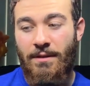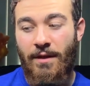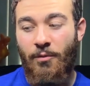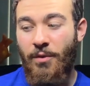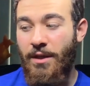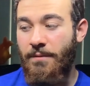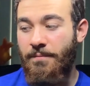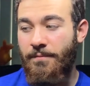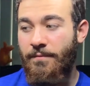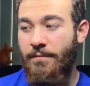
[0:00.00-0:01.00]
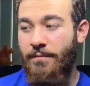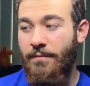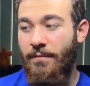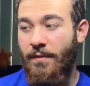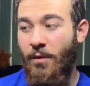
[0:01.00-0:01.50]
And we
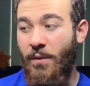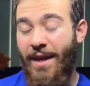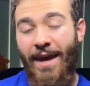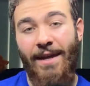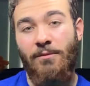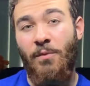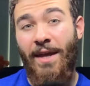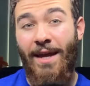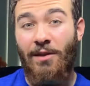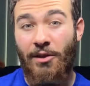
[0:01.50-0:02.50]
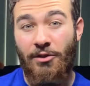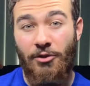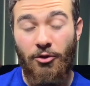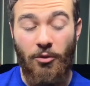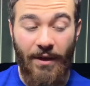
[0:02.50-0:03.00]
can't let us
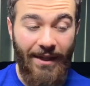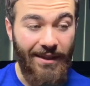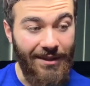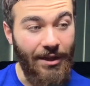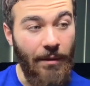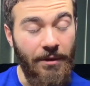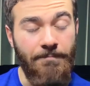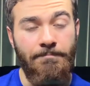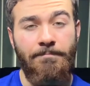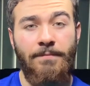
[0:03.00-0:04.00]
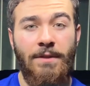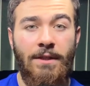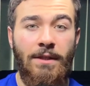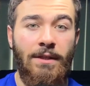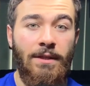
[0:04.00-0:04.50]
do what I did to Nubbin.
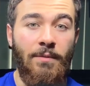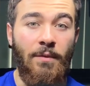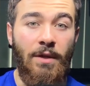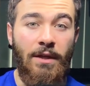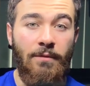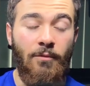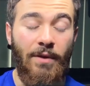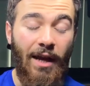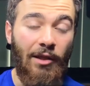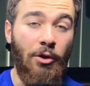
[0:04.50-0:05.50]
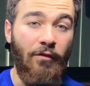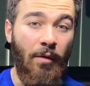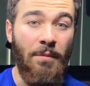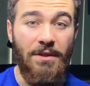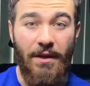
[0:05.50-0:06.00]
We got to learn from
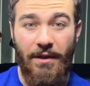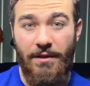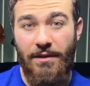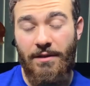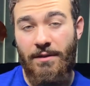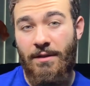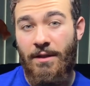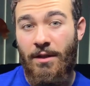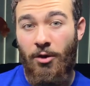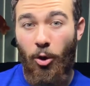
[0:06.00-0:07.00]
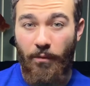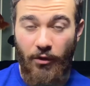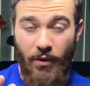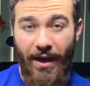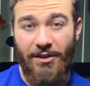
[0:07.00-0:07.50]
our mistakes.
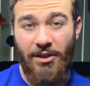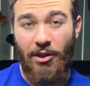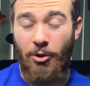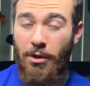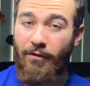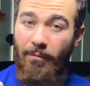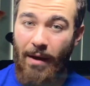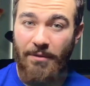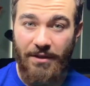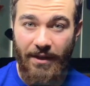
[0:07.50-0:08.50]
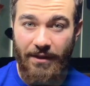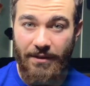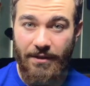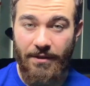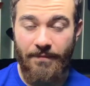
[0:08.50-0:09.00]
Hopefully you guys can learn from my
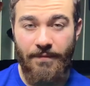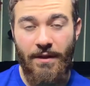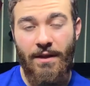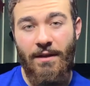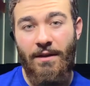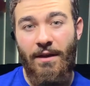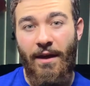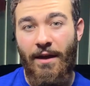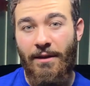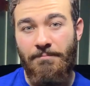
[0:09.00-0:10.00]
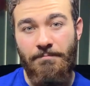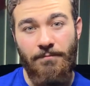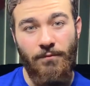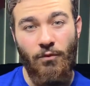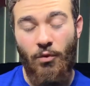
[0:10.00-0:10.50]
mistakes and
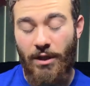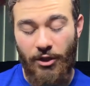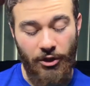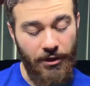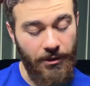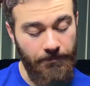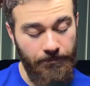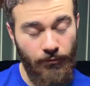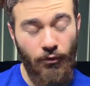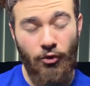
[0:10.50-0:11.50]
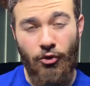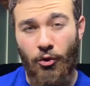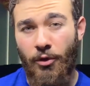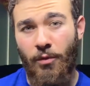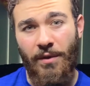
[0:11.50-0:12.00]
really just do
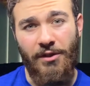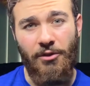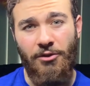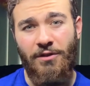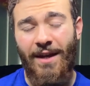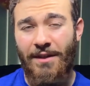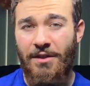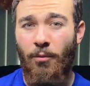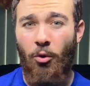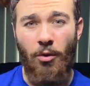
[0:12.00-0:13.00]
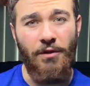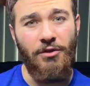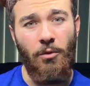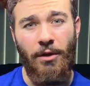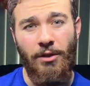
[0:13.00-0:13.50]
your research. That is the moral of the
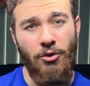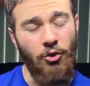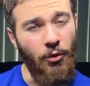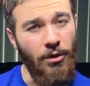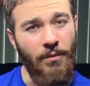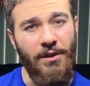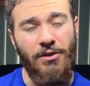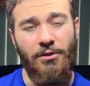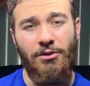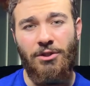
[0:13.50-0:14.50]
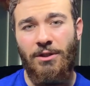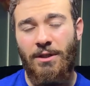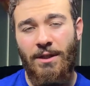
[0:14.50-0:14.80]
story. Do your research